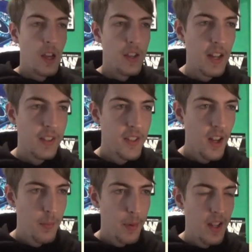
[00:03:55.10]
Next
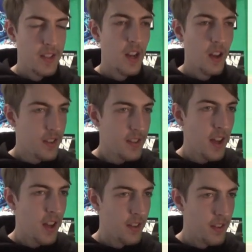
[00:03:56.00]
up is Last
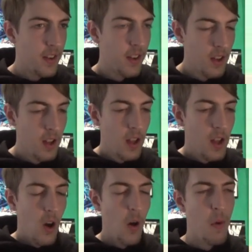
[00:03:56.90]
Stand.
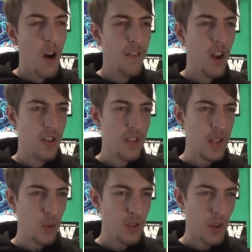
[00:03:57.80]
On my version,
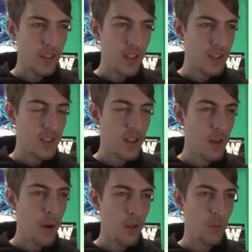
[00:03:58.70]
this also exists in a puzzle